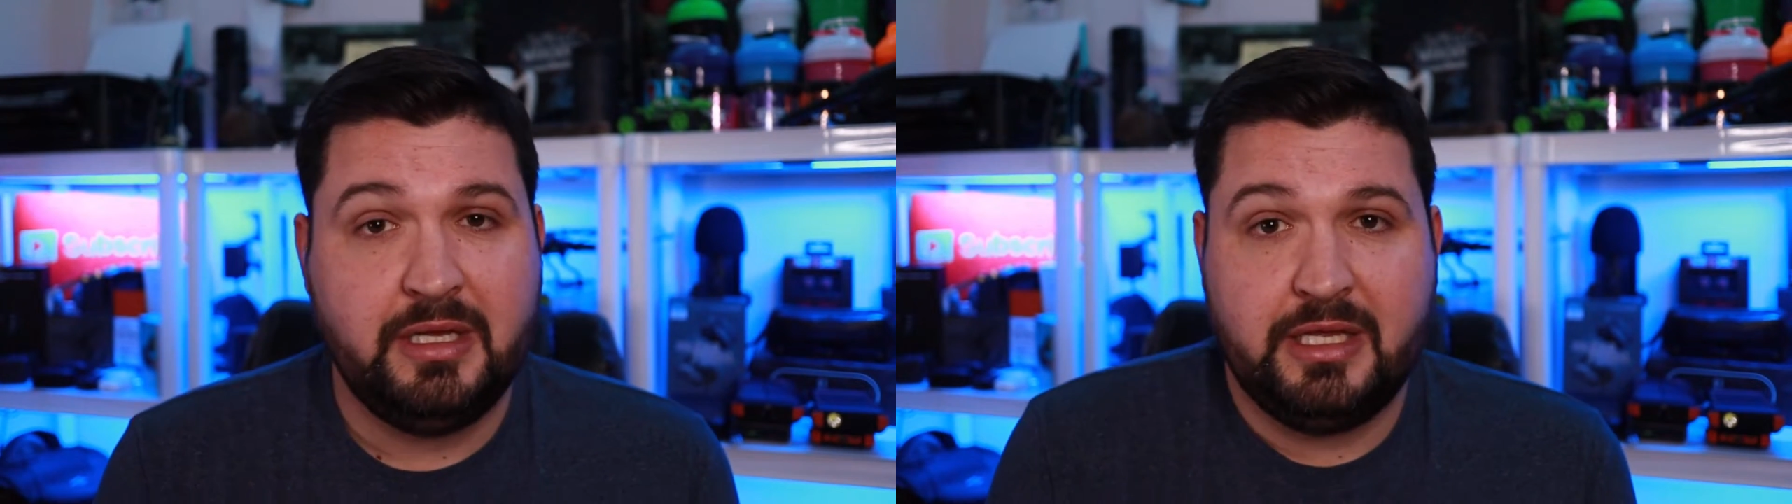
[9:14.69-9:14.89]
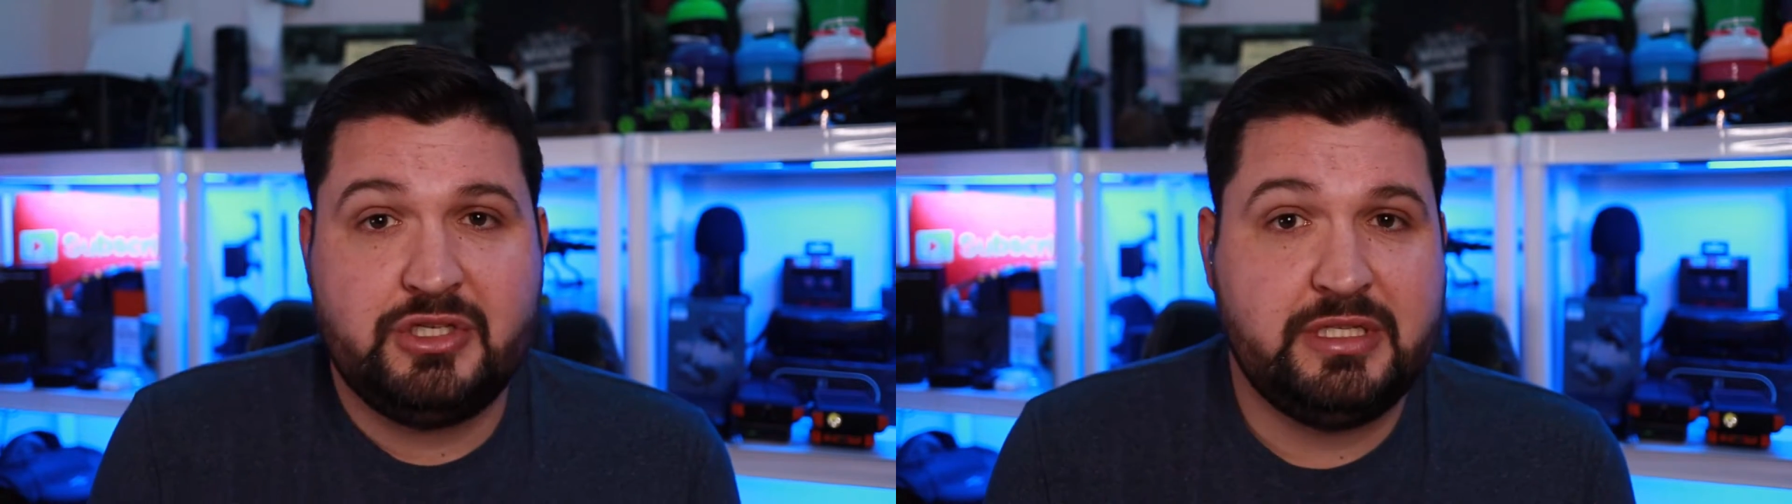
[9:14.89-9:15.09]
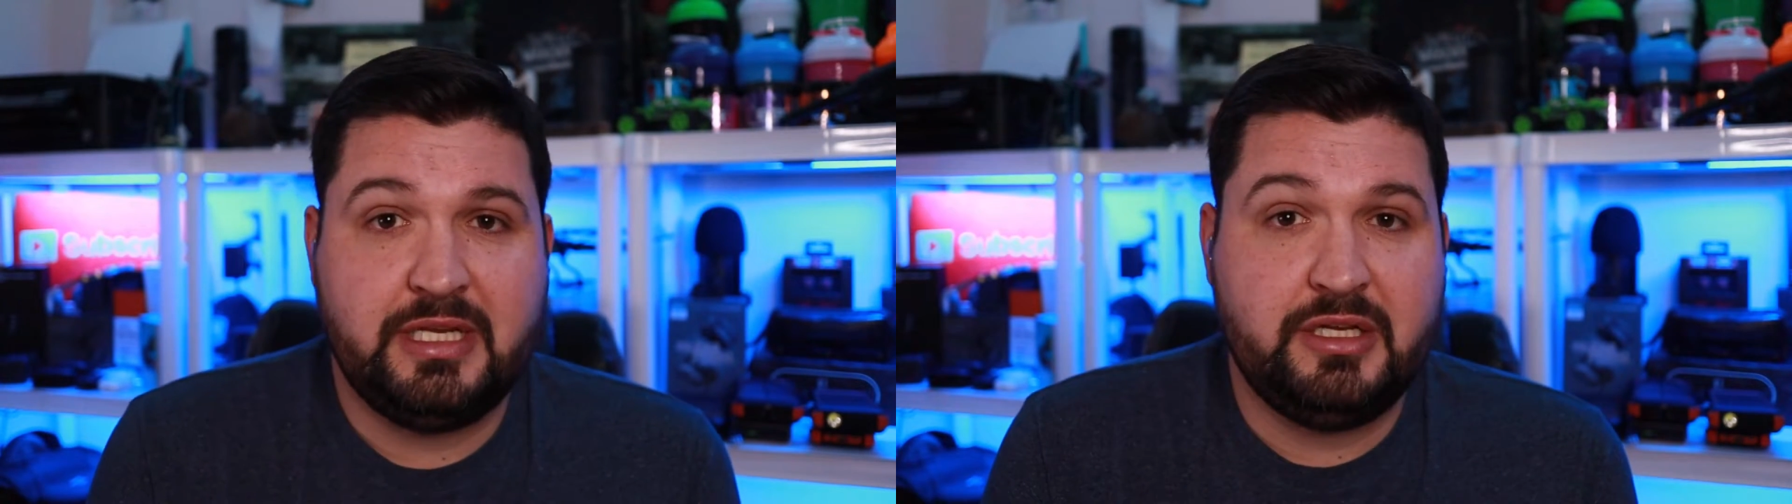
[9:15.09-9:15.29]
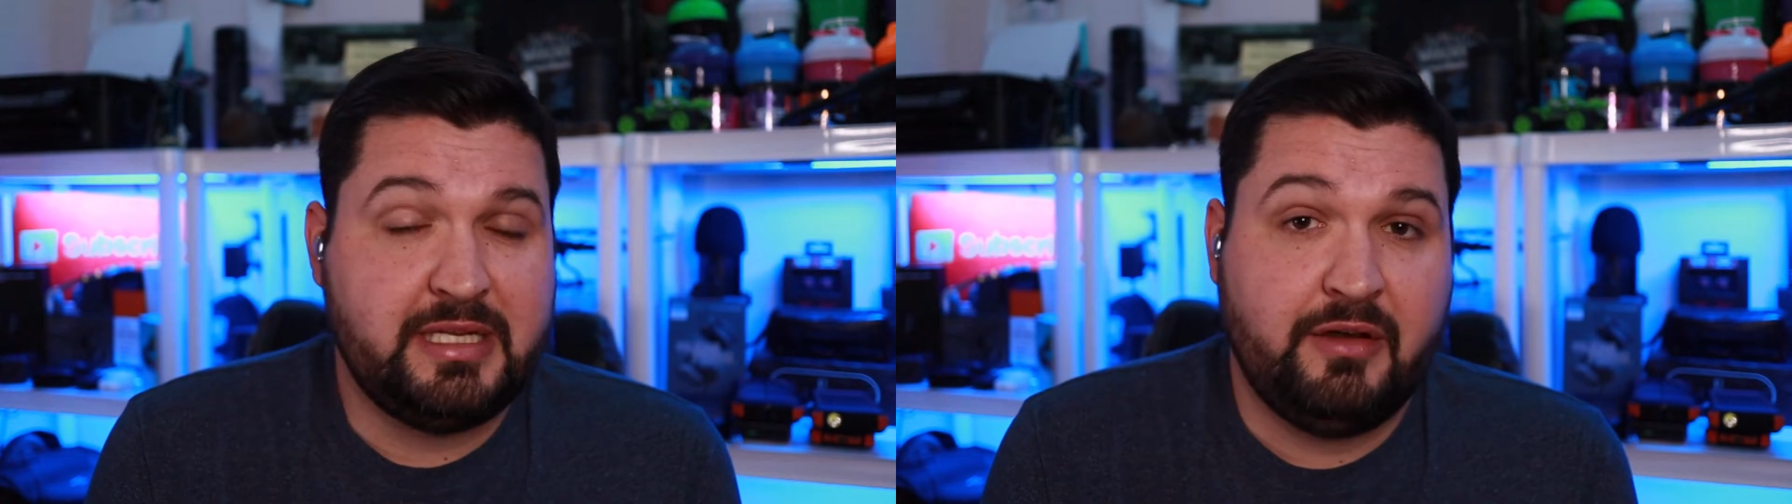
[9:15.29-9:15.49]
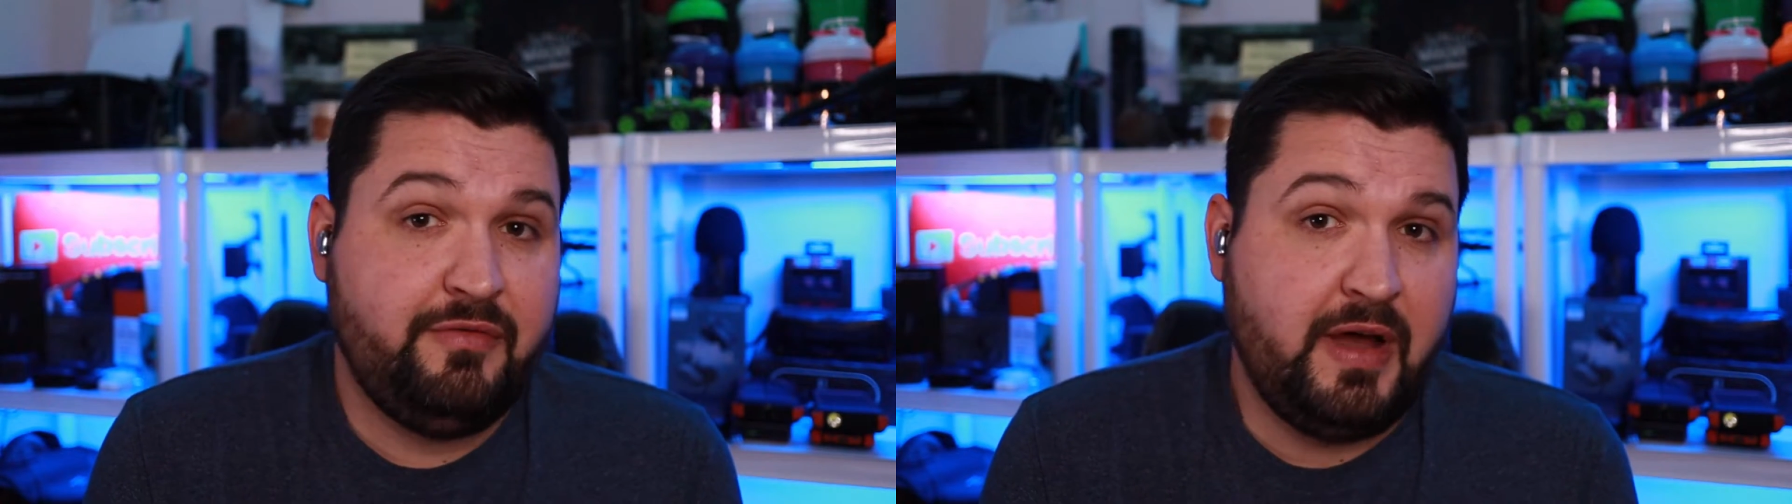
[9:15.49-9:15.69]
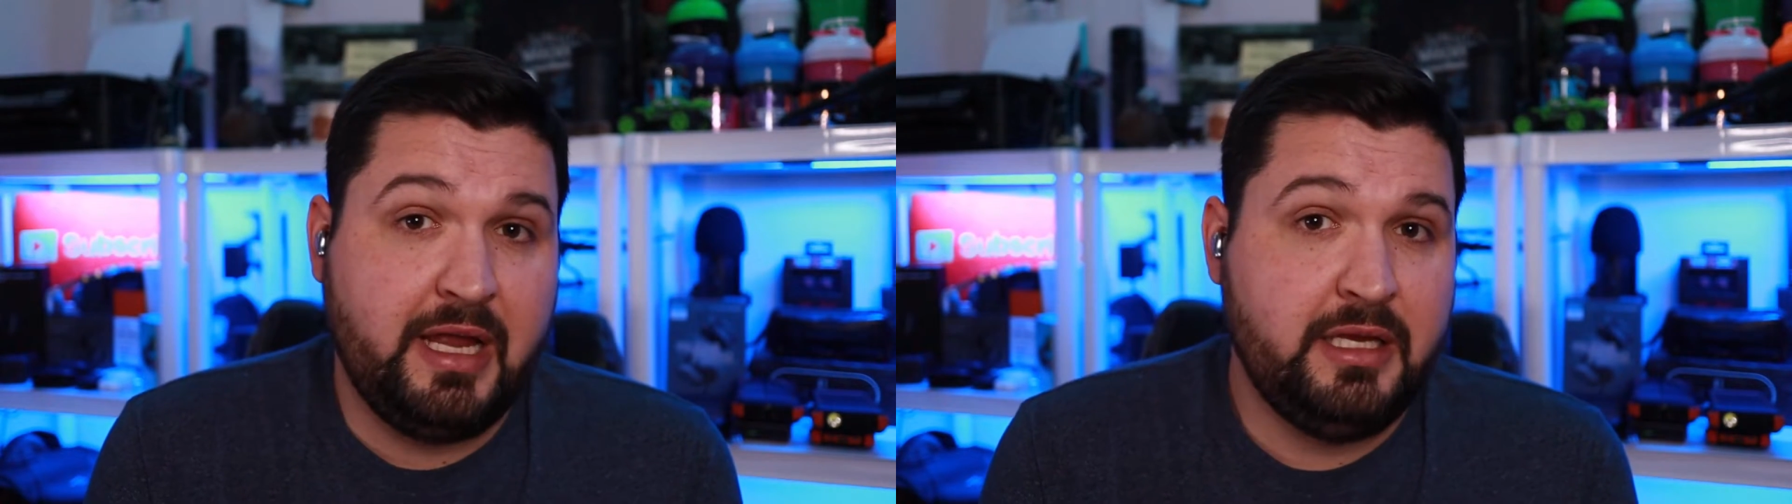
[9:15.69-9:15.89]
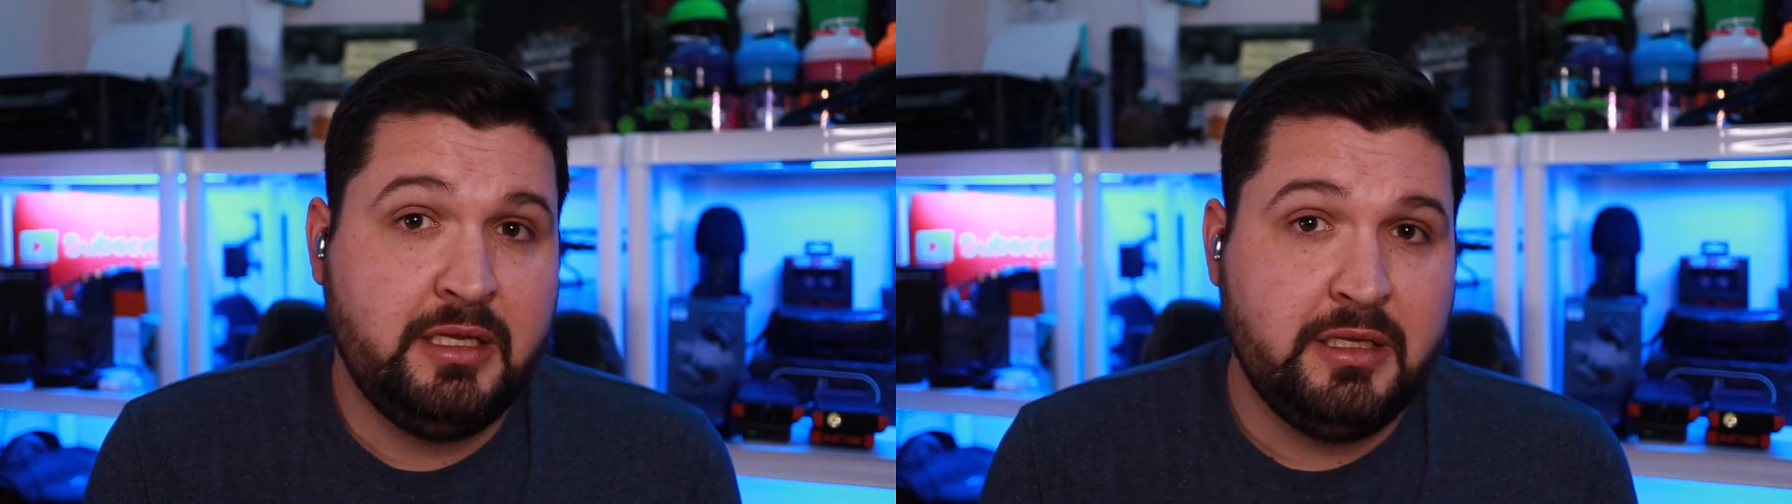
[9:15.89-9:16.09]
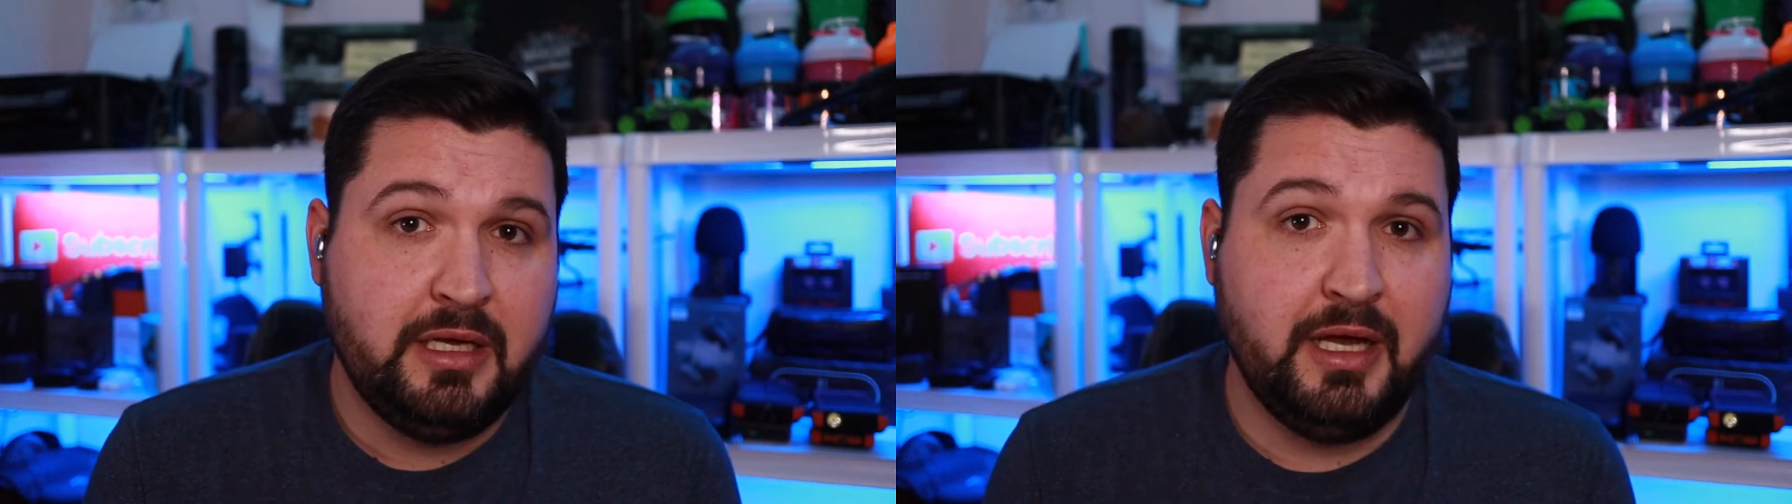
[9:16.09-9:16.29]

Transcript: And she said, you sound fine.